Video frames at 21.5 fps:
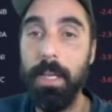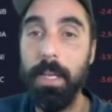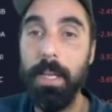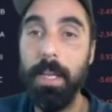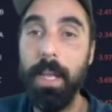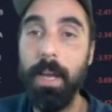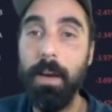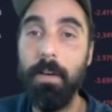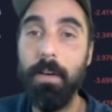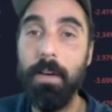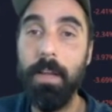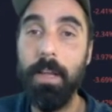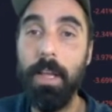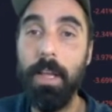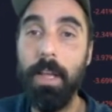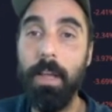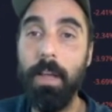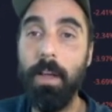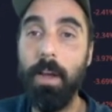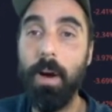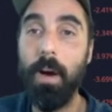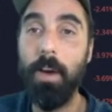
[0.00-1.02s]
Now,
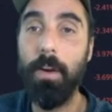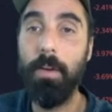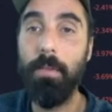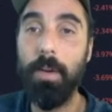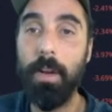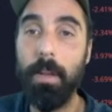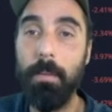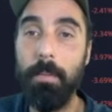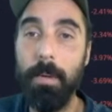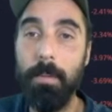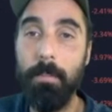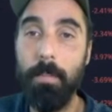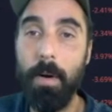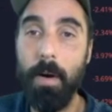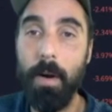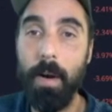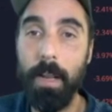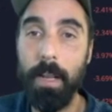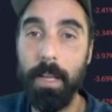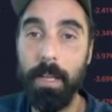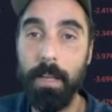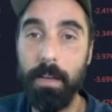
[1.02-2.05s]
I don't recommend
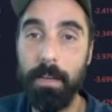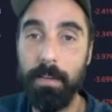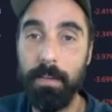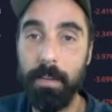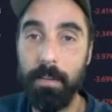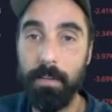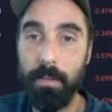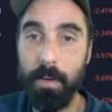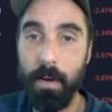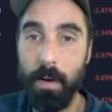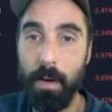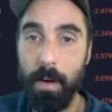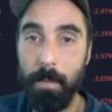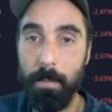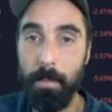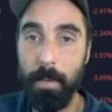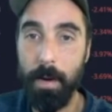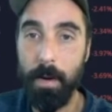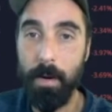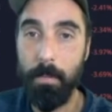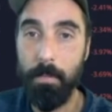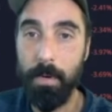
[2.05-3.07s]
buying in at such a high
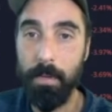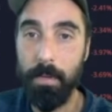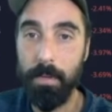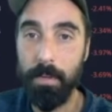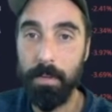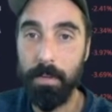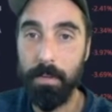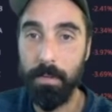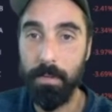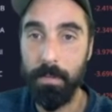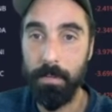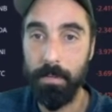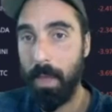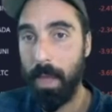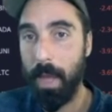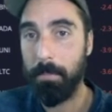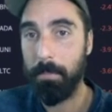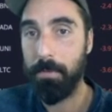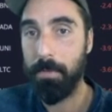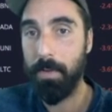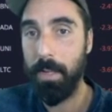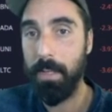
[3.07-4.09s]
parabolic
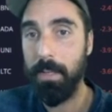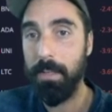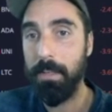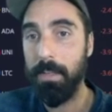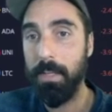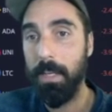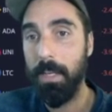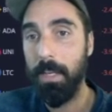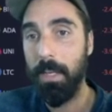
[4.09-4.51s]
uptrend.